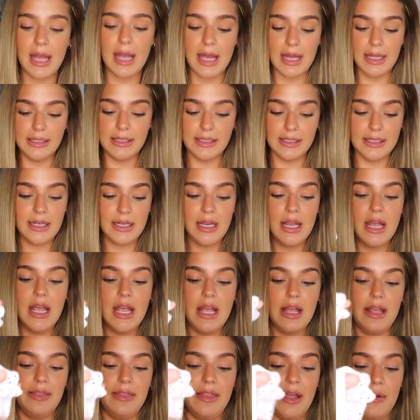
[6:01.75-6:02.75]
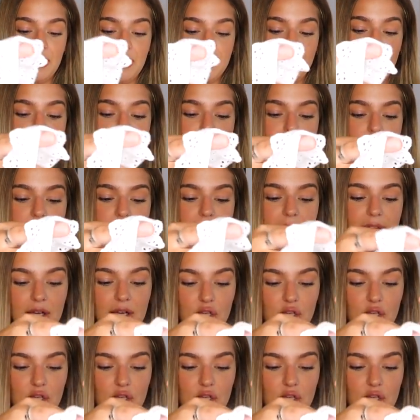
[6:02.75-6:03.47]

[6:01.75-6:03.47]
and that was my